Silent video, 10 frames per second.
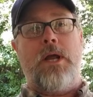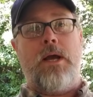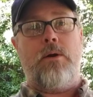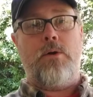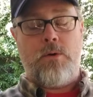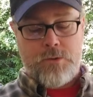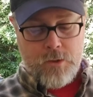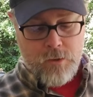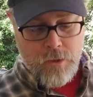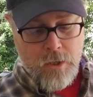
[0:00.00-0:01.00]
of
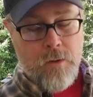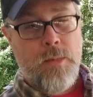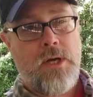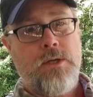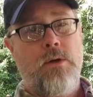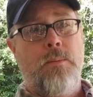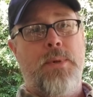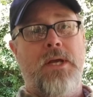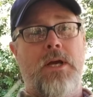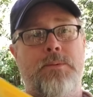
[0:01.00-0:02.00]
Agriculture. But you can
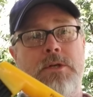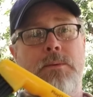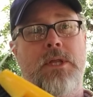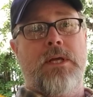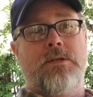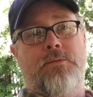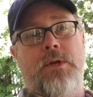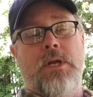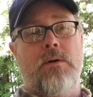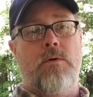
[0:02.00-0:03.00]
pick up some of these if you
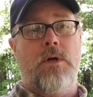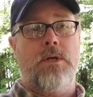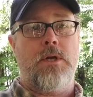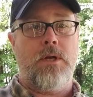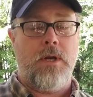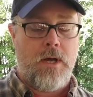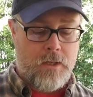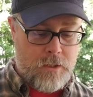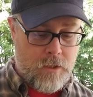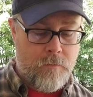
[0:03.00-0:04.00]
need one. You
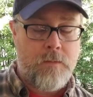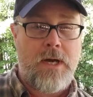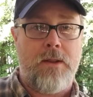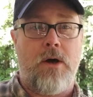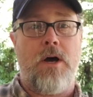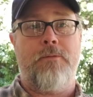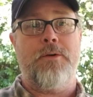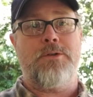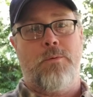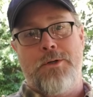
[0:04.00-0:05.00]
could come by the
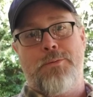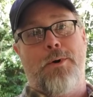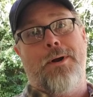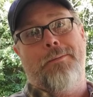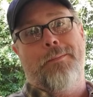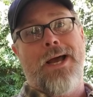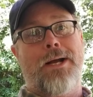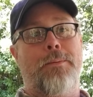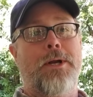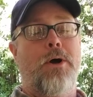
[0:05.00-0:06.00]
office once we're
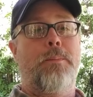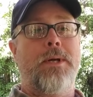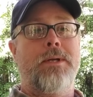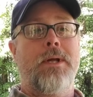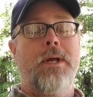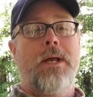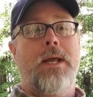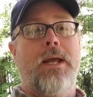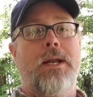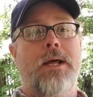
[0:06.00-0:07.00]
back reopened
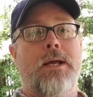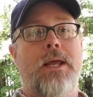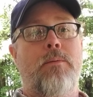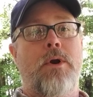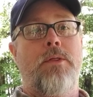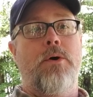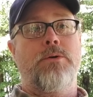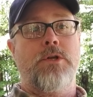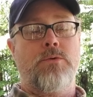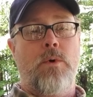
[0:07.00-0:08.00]
and get one of
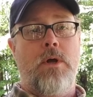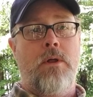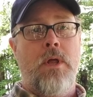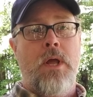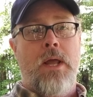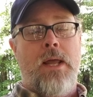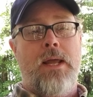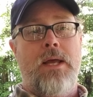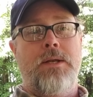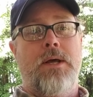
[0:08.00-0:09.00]
those as well.
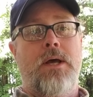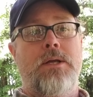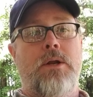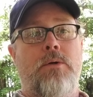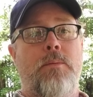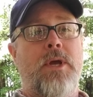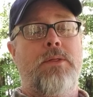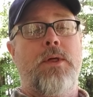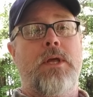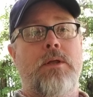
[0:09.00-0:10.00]
And, the big
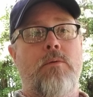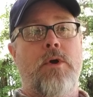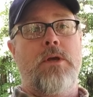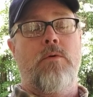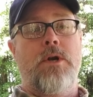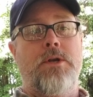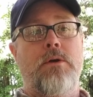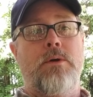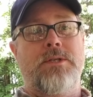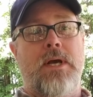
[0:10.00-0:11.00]
thing, what you want to
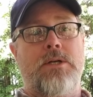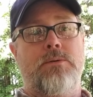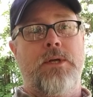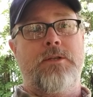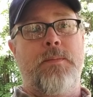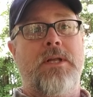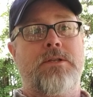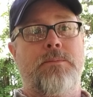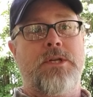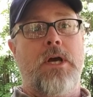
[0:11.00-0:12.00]
do is actually spend
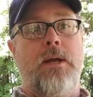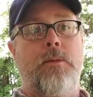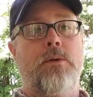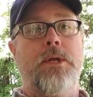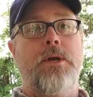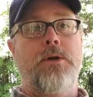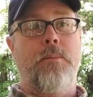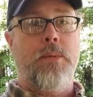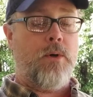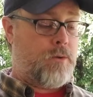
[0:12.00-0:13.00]
some time cleaning your
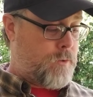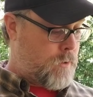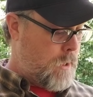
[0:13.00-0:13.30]
boots